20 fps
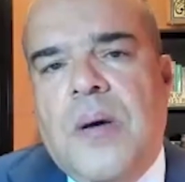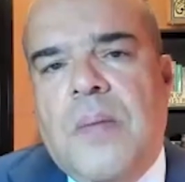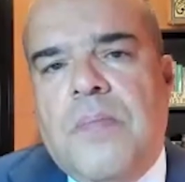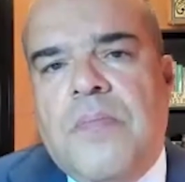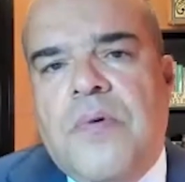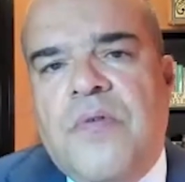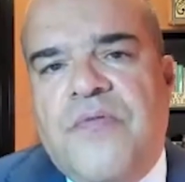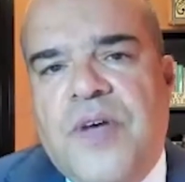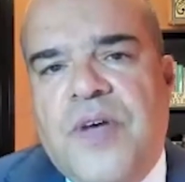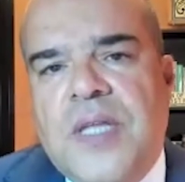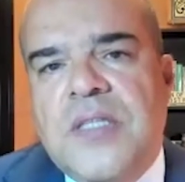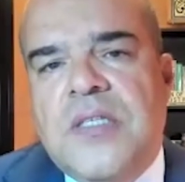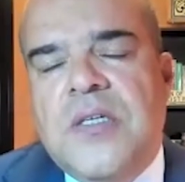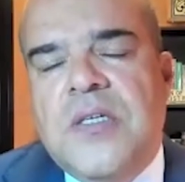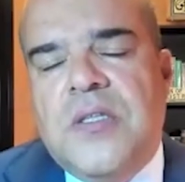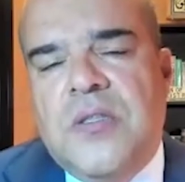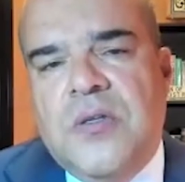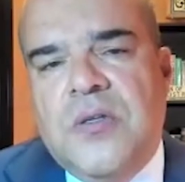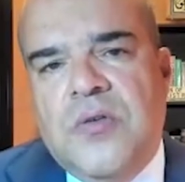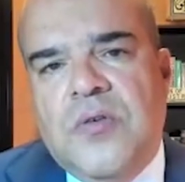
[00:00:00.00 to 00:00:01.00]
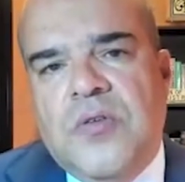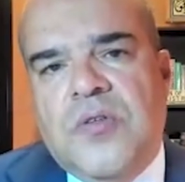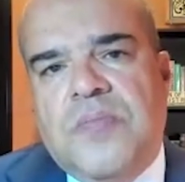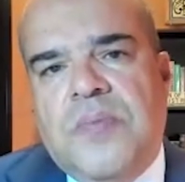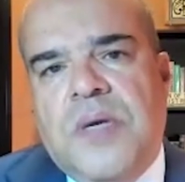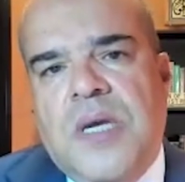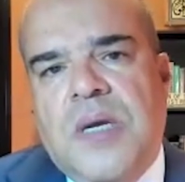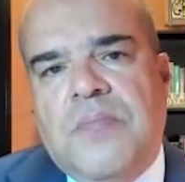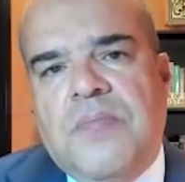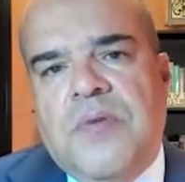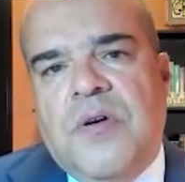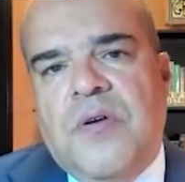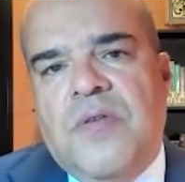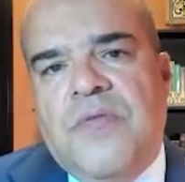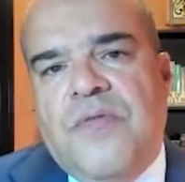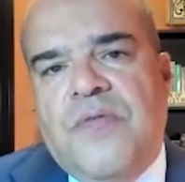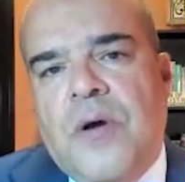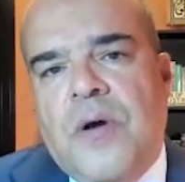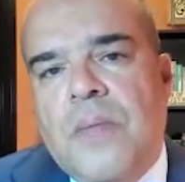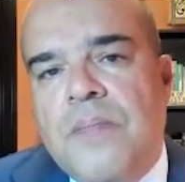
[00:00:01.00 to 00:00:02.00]
prevented the newspaper
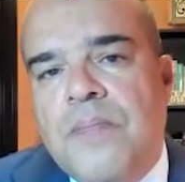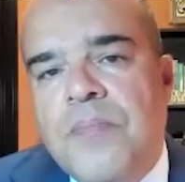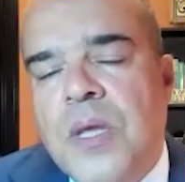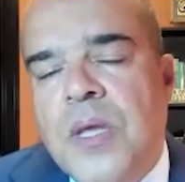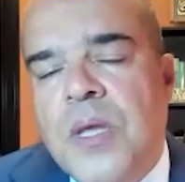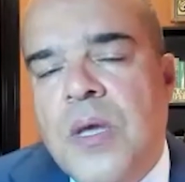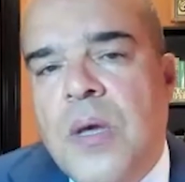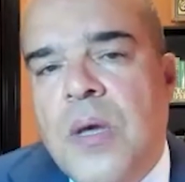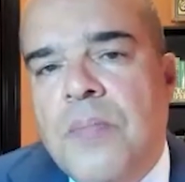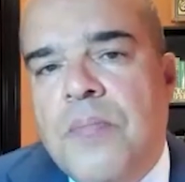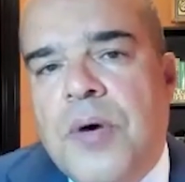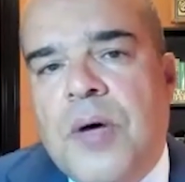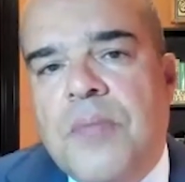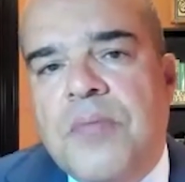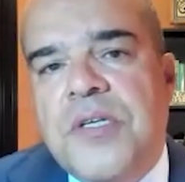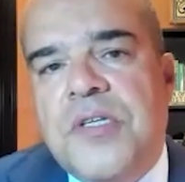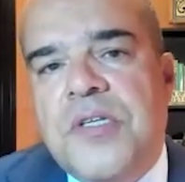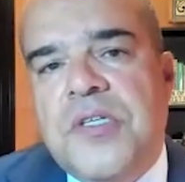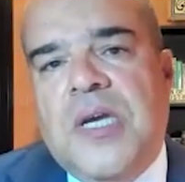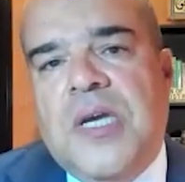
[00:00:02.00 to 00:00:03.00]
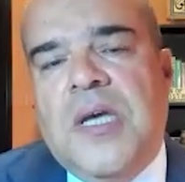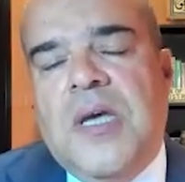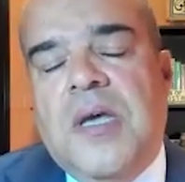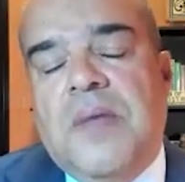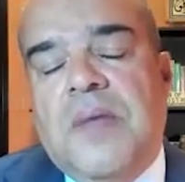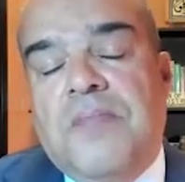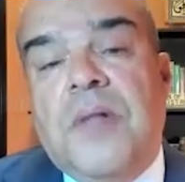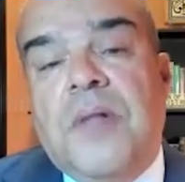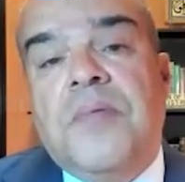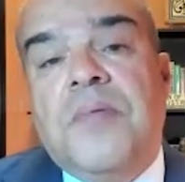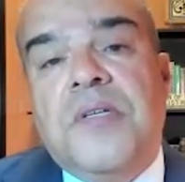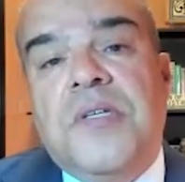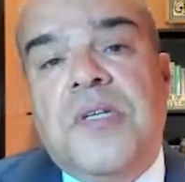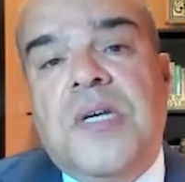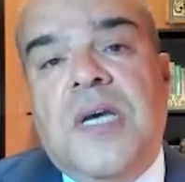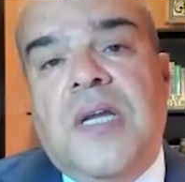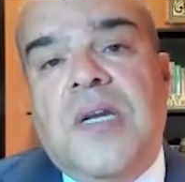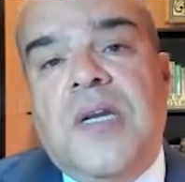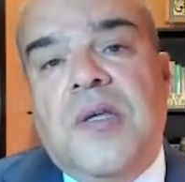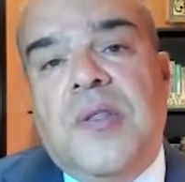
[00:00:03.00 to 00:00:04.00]
from
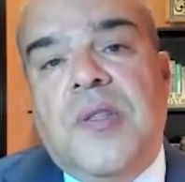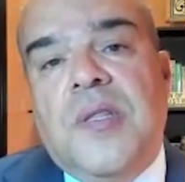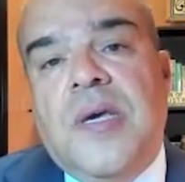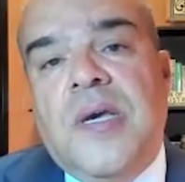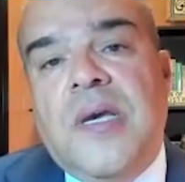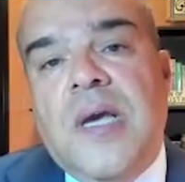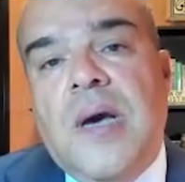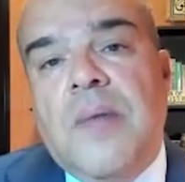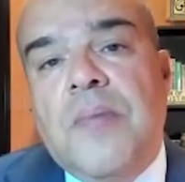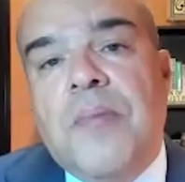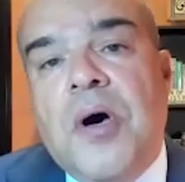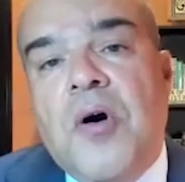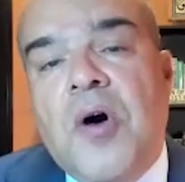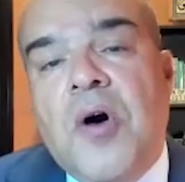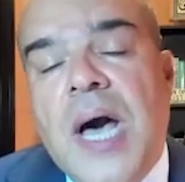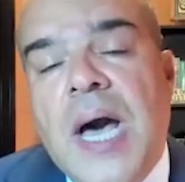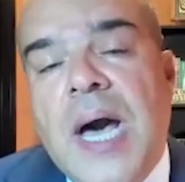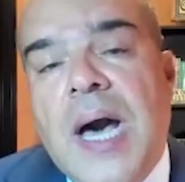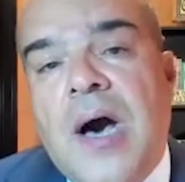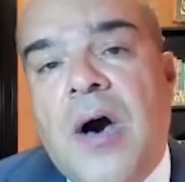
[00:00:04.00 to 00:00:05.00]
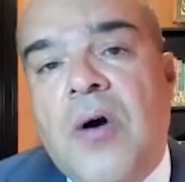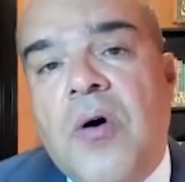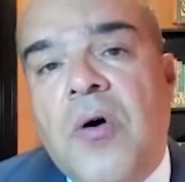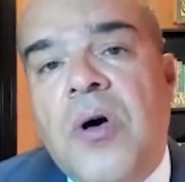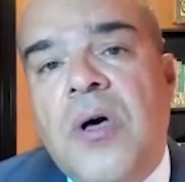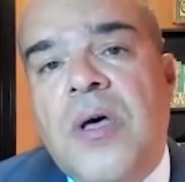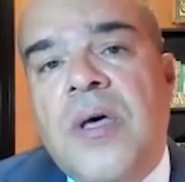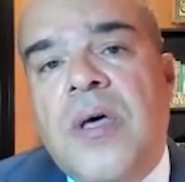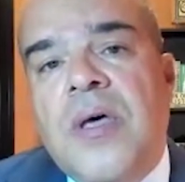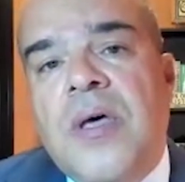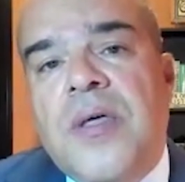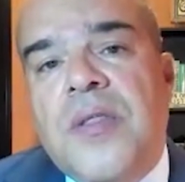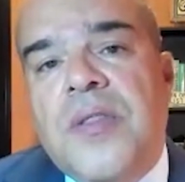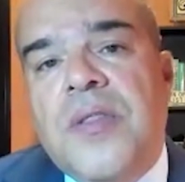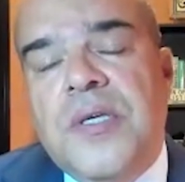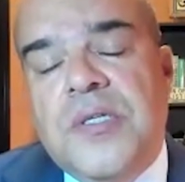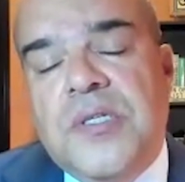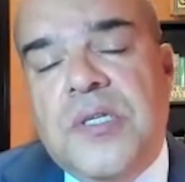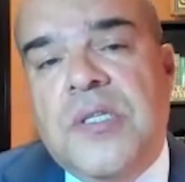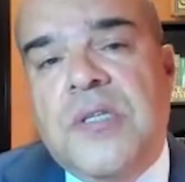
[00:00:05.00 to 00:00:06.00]
publishing anything about how
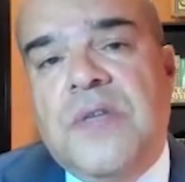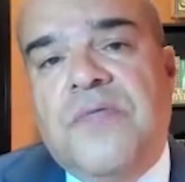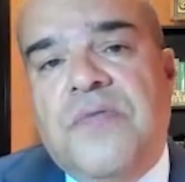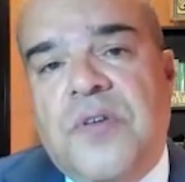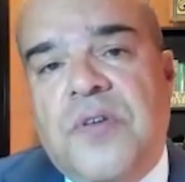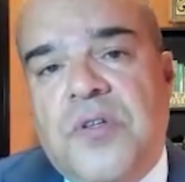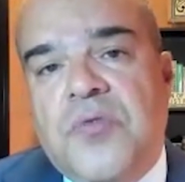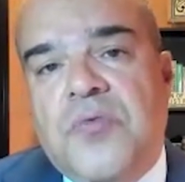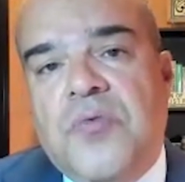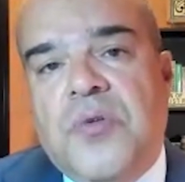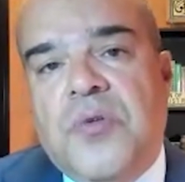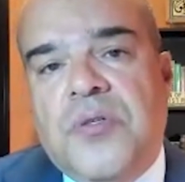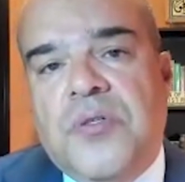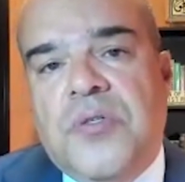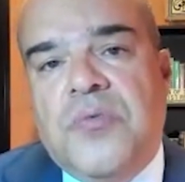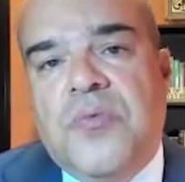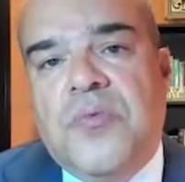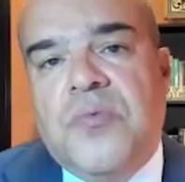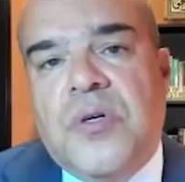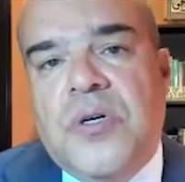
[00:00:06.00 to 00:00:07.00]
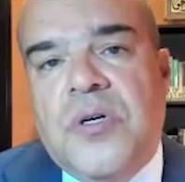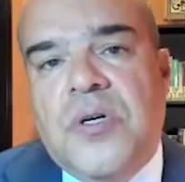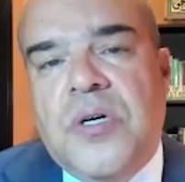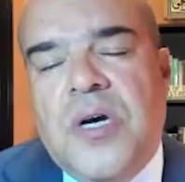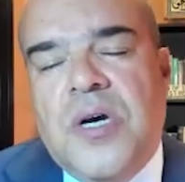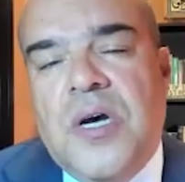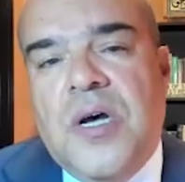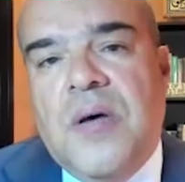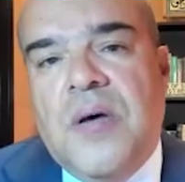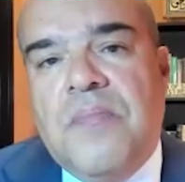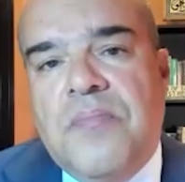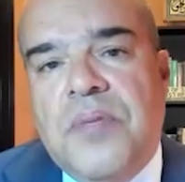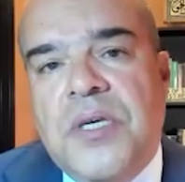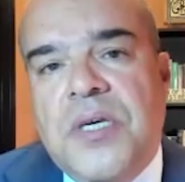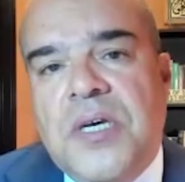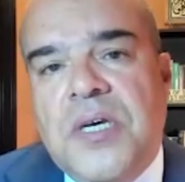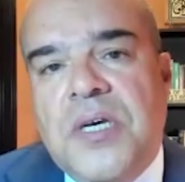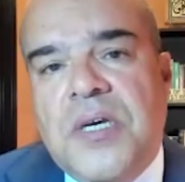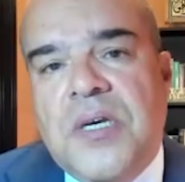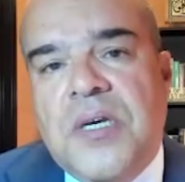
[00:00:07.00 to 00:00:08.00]
these individuals were
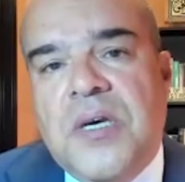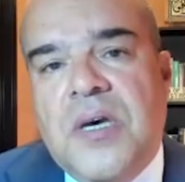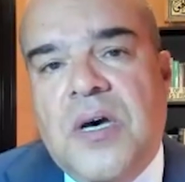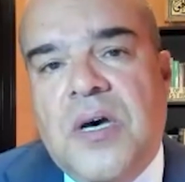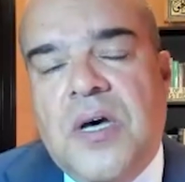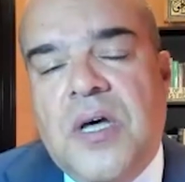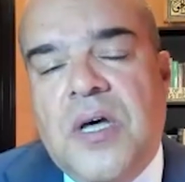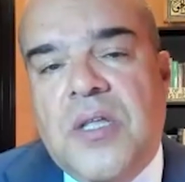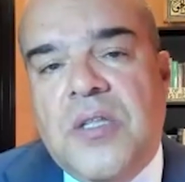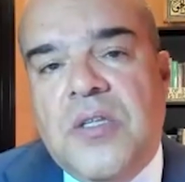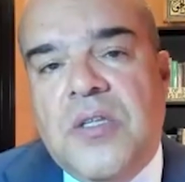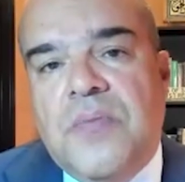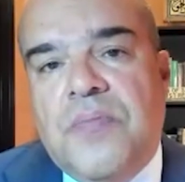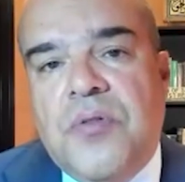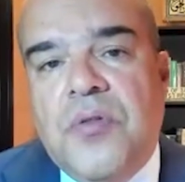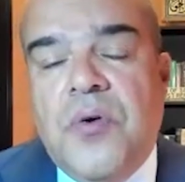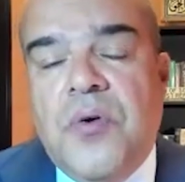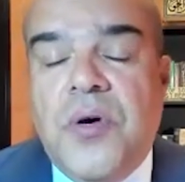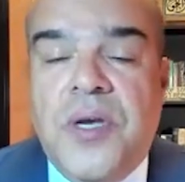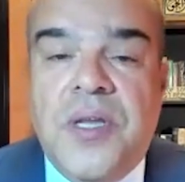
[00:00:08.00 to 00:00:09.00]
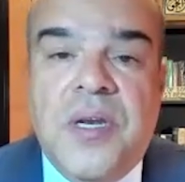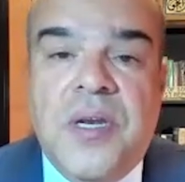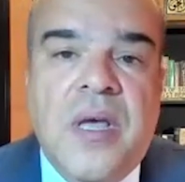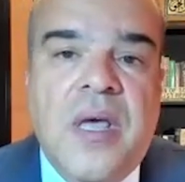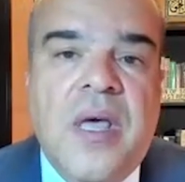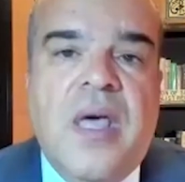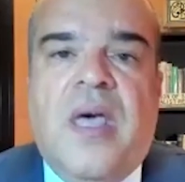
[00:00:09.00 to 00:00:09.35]
being deployed.